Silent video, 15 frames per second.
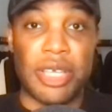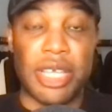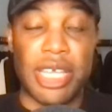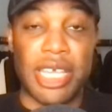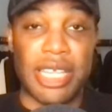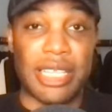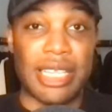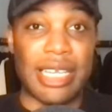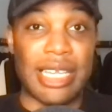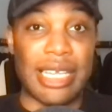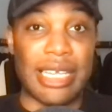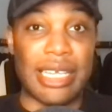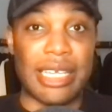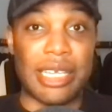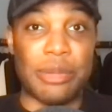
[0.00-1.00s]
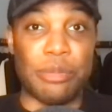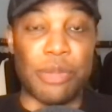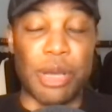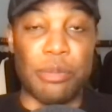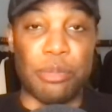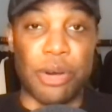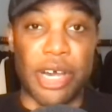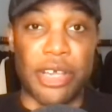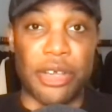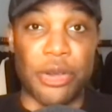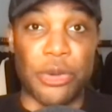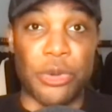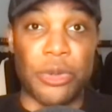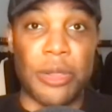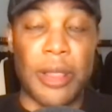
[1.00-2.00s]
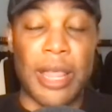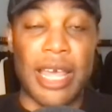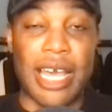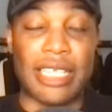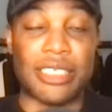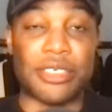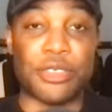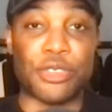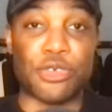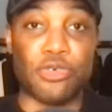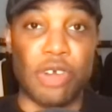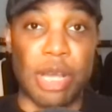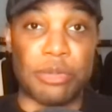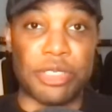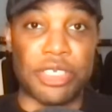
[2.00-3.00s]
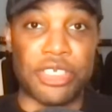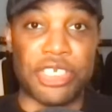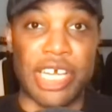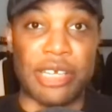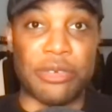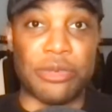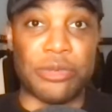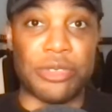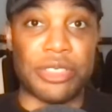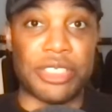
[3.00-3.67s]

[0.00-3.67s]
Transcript: hit the link in my bio and subscribe to the channel.